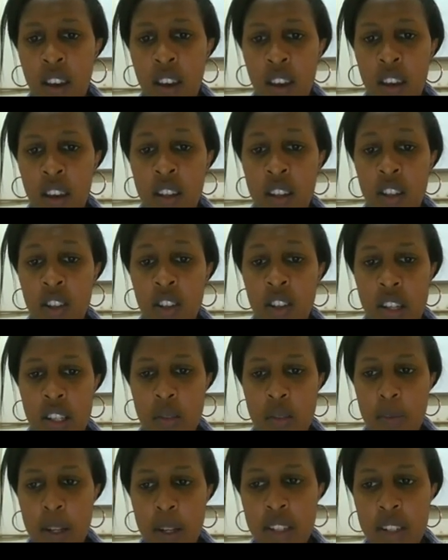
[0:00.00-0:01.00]
kidney
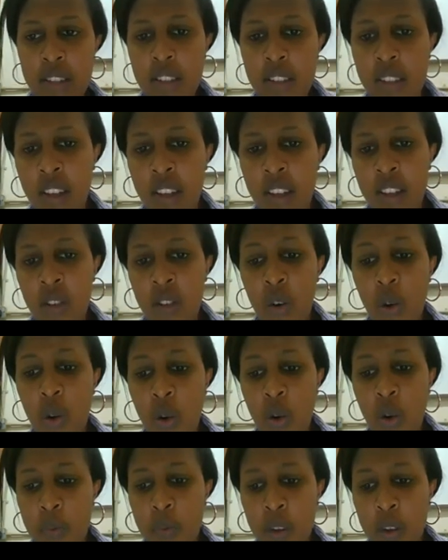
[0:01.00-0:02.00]
transplants and
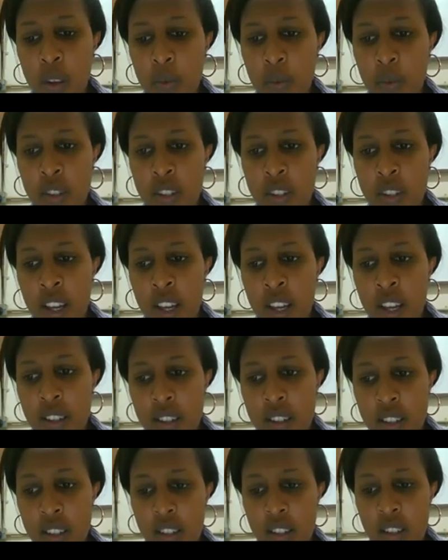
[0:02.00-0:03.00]
home
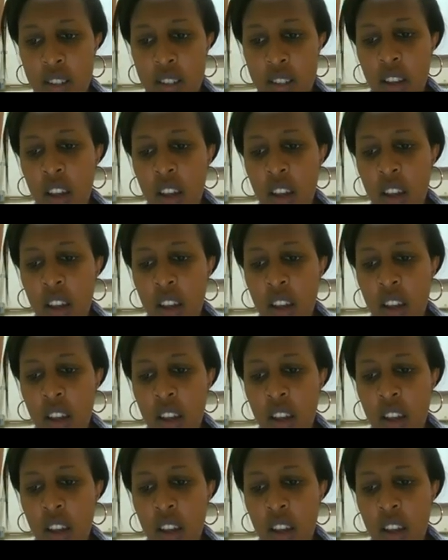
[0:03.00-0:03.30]
hemodialysis,